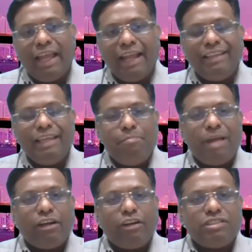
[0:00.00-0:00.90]
And the
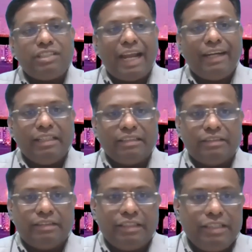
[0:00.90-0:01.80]
impact of statins,
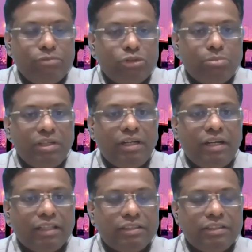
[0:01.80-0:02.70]
there seems to be
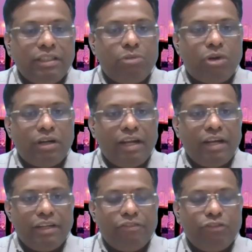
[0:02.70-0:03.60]
reduction in
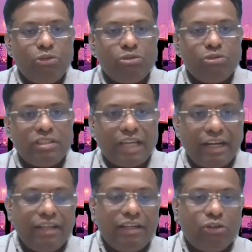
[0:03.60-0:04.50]
mortality if you're using
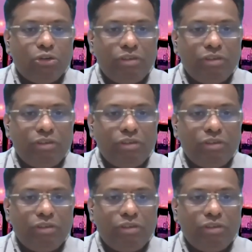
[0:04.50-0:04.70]
statin in